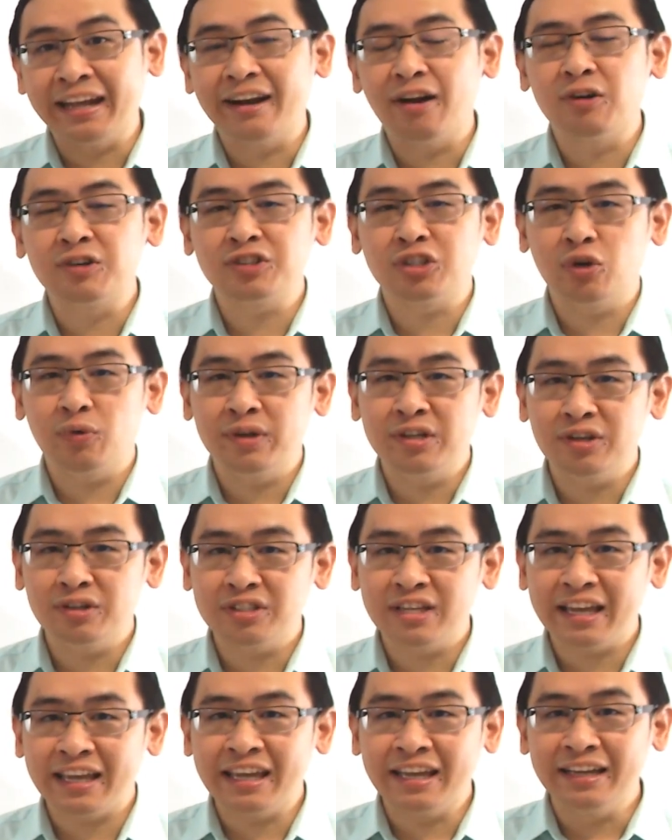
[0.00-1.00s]
And also when you're
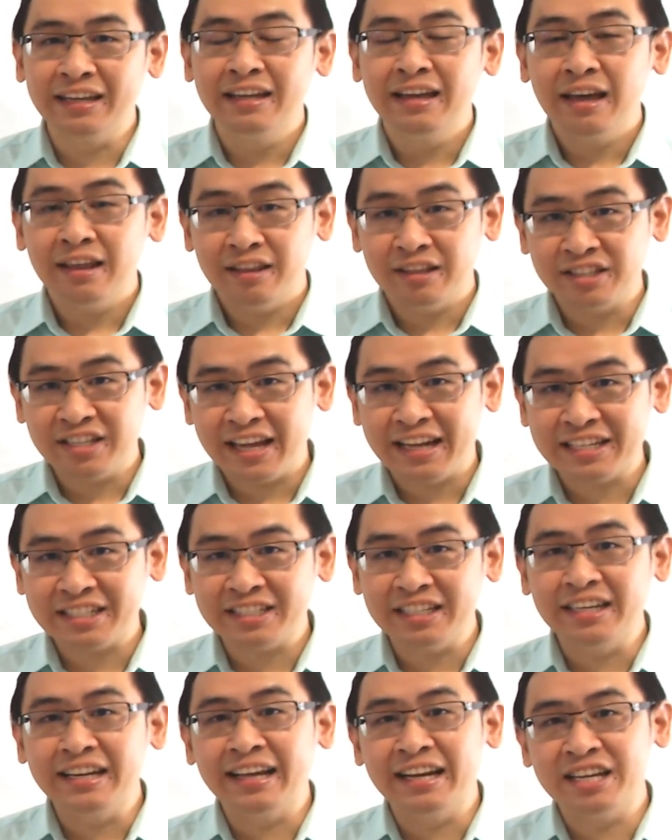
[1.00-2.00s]
taking the test
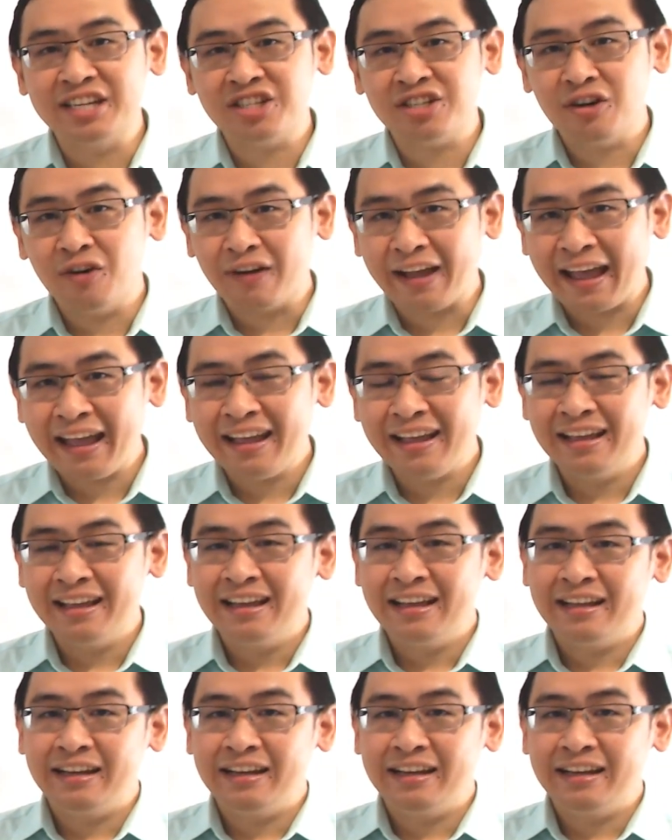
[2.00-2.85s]
in English, okay?